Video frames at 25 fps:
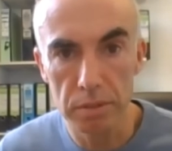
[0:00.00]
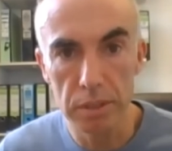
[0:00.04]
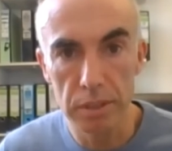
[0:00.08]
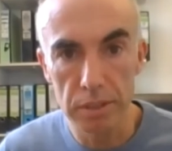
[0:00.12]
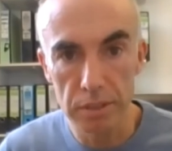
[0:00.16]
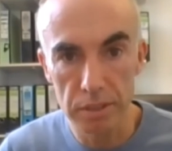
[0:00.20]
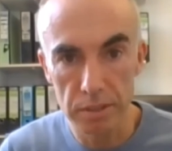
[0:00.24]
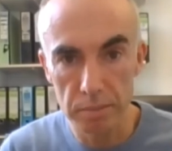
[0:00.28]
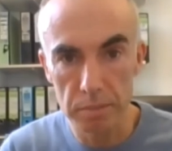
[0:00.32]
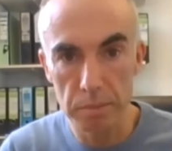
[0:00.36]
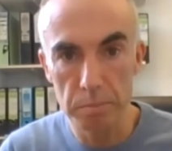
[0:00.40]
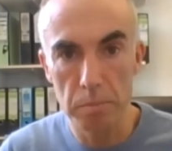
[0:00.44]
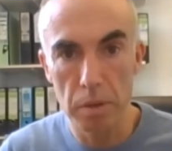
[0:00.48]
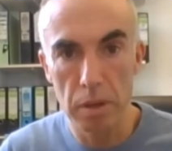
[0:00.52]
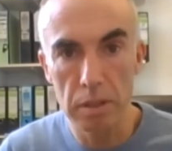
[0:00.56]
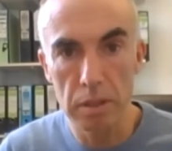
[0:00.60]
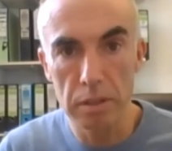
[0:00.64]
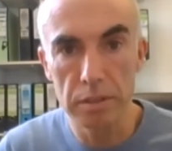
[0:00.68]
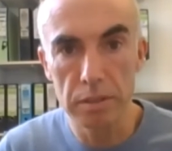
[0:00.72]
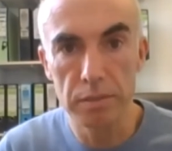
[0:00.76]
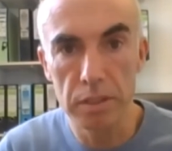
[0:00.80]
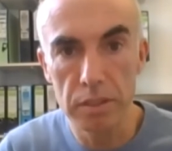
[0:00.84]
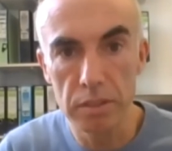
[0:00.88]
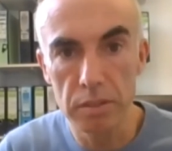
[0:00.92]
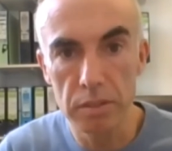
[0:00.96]
that's part
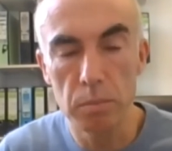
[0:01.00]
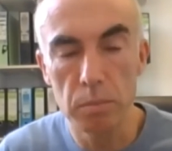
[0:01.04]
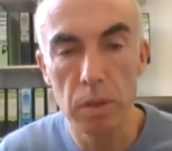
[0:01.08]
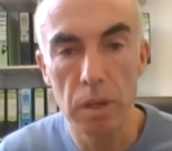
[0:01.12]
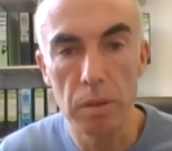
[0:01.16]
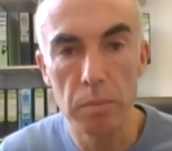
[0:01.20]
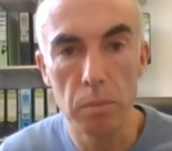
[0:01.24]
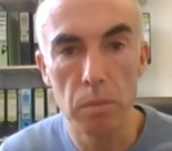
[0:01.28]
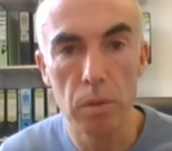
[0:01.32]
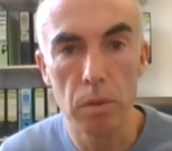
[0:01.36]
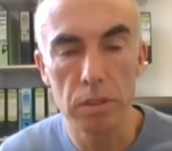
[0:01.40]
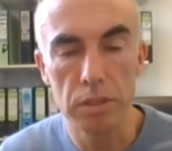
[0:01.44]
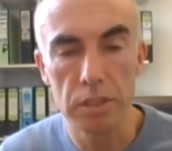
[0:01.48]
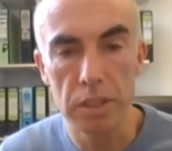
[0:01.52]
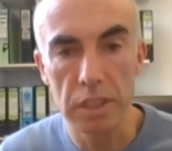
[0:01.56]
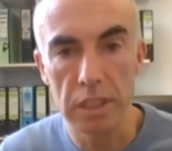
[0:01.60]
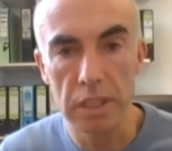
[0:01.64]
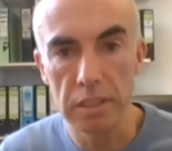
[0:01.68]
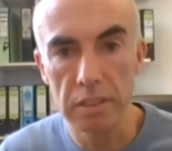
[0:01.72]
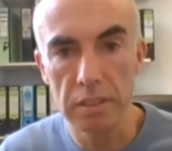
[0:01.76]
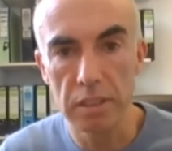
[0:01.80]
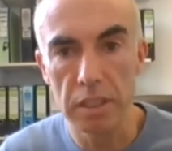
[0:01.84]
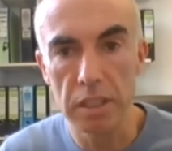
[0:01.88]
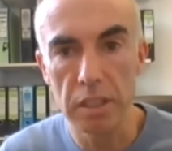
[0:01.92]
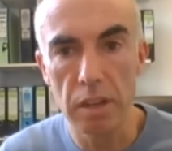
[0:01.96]
of this and watching,
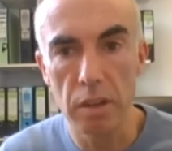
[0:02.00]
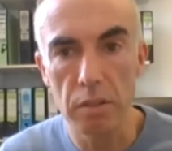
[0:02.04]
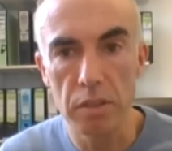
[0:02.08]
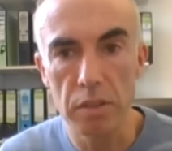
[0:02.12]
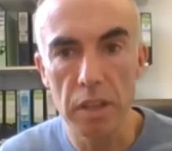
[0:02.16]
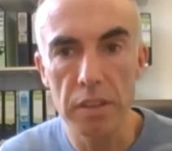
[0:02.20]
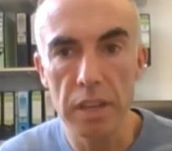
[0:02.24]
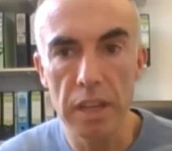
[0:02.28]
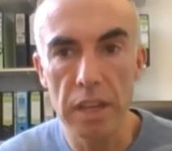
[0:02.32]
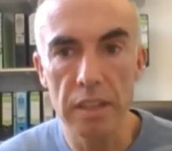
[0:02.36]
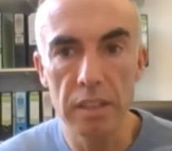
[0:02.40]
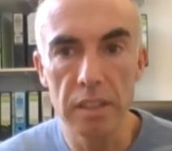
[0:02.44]
is that, you know, that